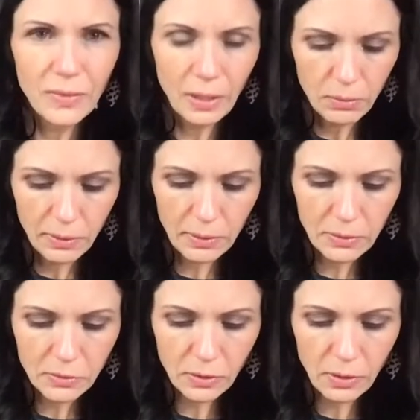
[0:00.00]
what are
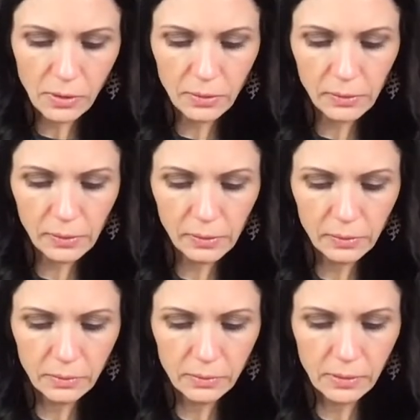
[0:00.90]
those called?
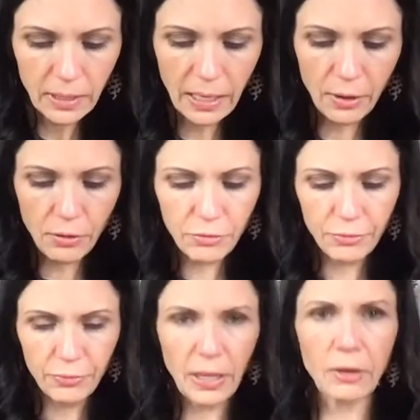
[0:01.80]

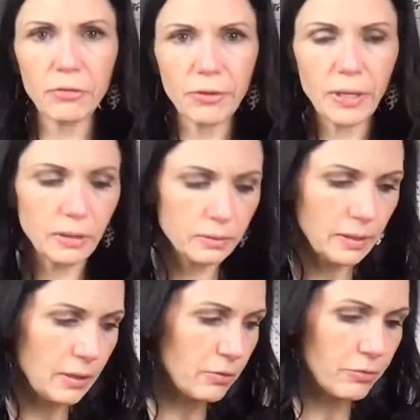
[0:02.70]
Elf, Elfa,
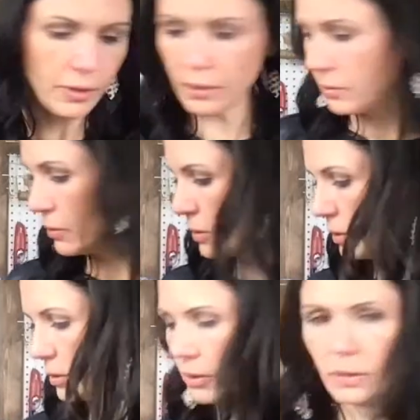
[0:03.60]
Elfa
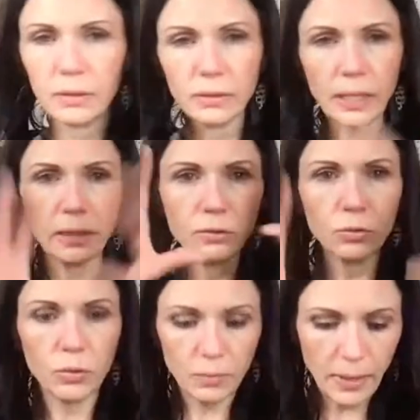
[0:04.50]
like
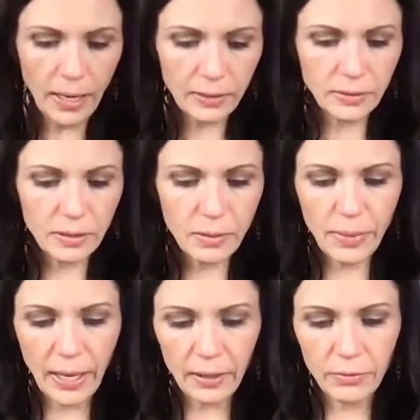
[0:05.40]
door racks on the
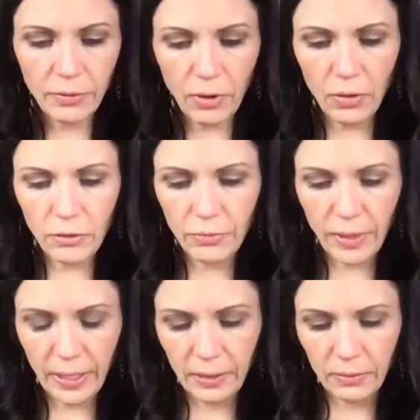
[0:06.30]
back of all of
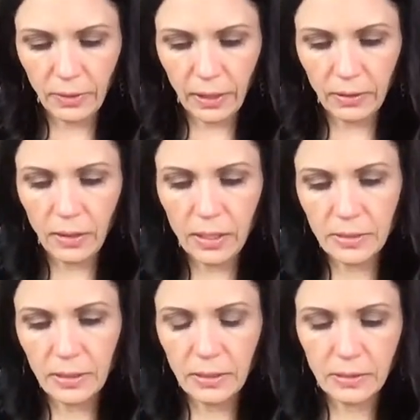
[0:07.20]
my like
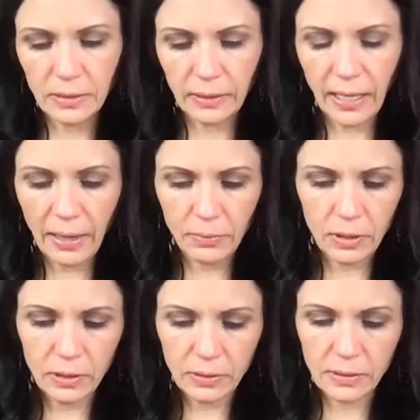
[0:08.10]
closets and
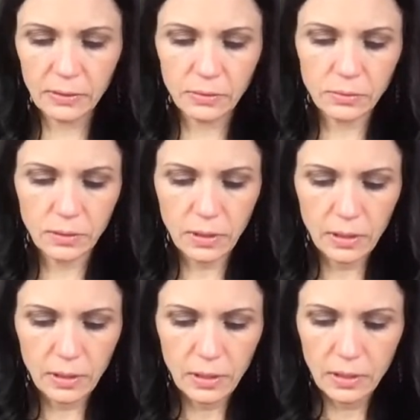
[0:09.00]
cabinets and
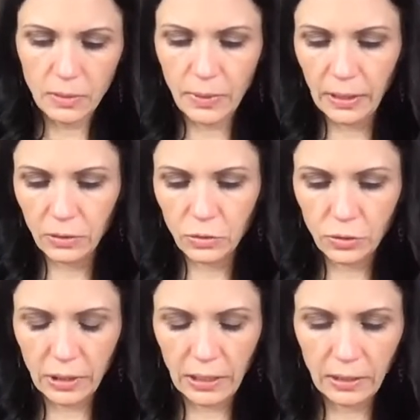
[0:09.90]
the
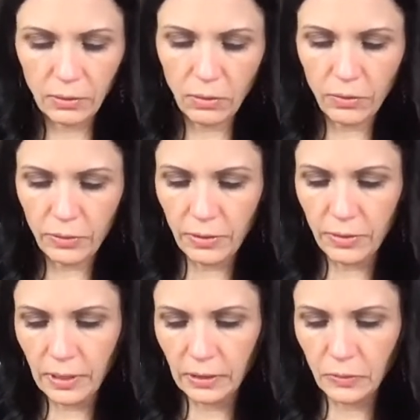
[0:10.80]
pantry and all of the
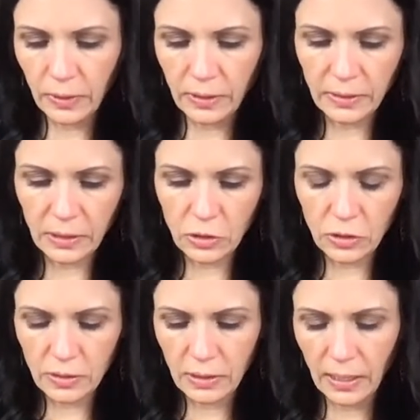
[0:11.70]
things because I
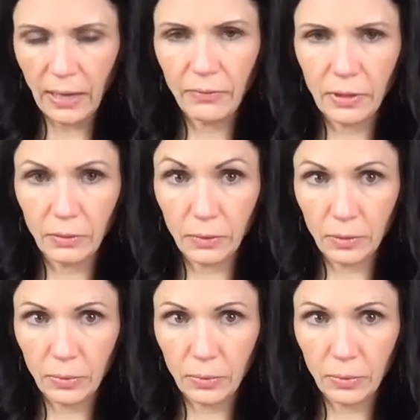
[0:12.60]
just didn't have anywhere to